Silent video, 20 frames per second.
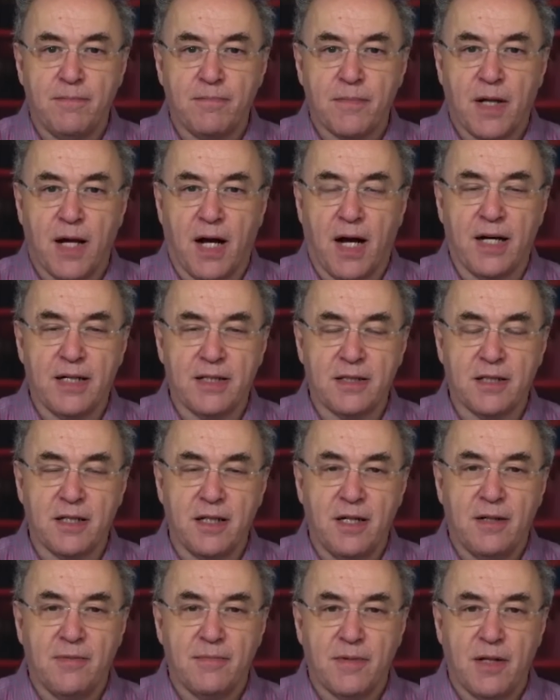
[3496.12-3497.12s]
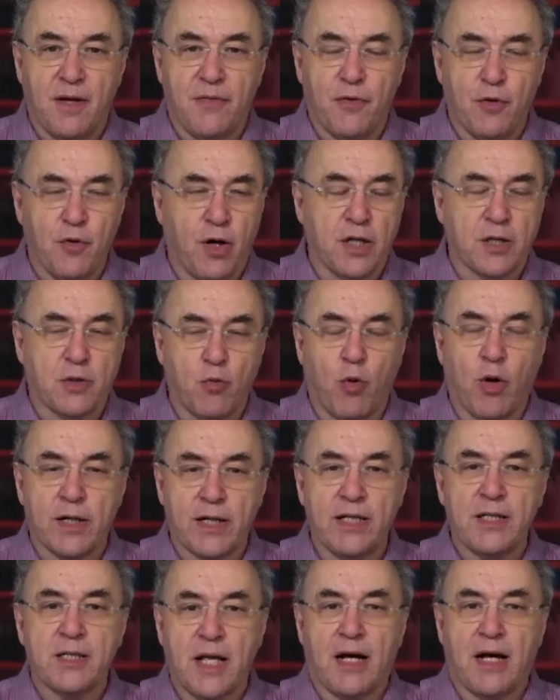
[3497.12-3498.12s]
And if you ask, what
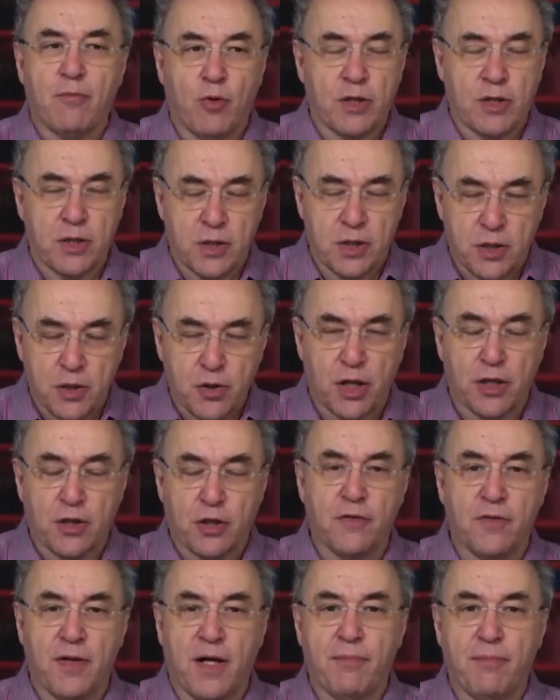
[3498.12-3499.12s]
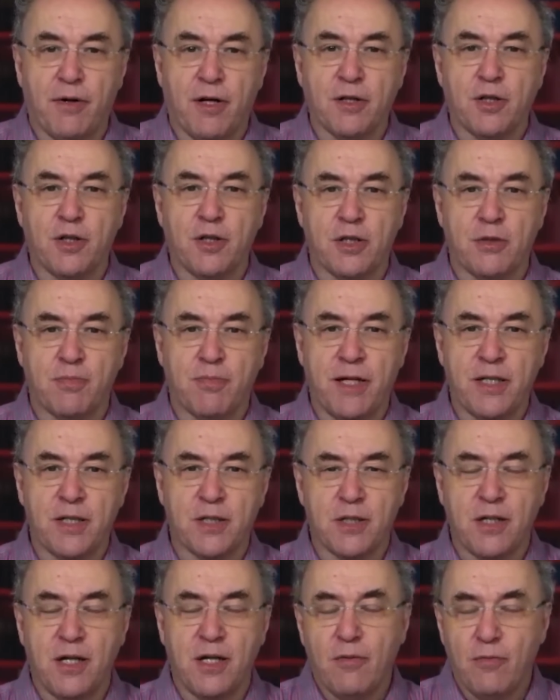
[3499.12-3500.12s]
is that? What is the structure of that branchial
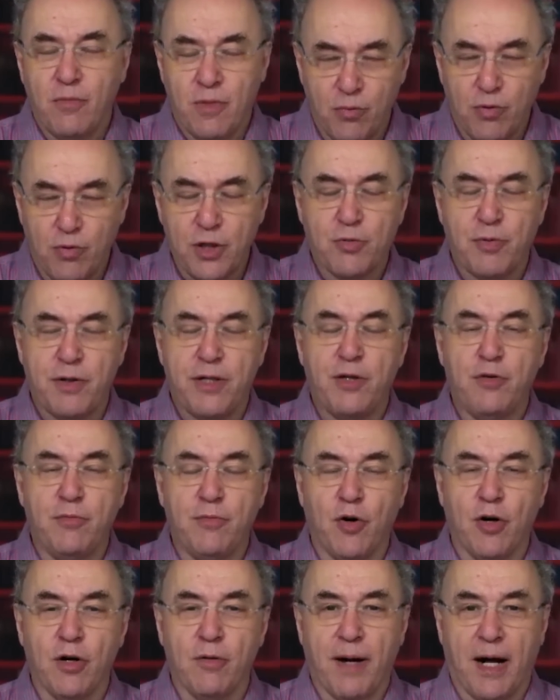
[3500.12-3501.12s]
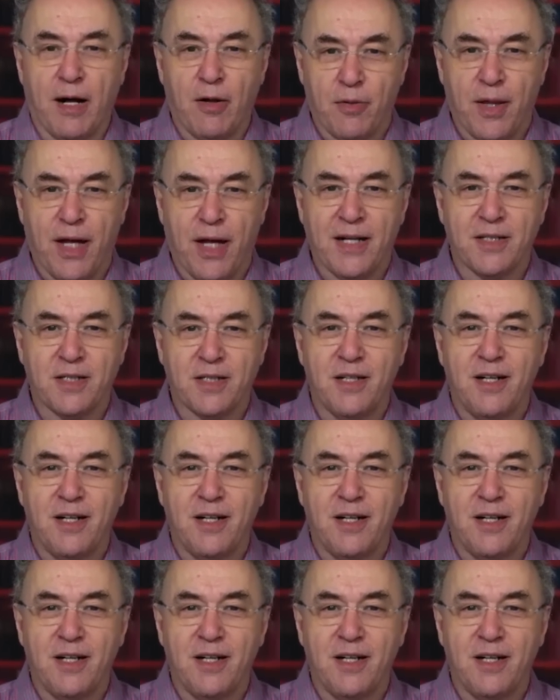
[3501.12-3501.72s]
space? We wish we knew more about that.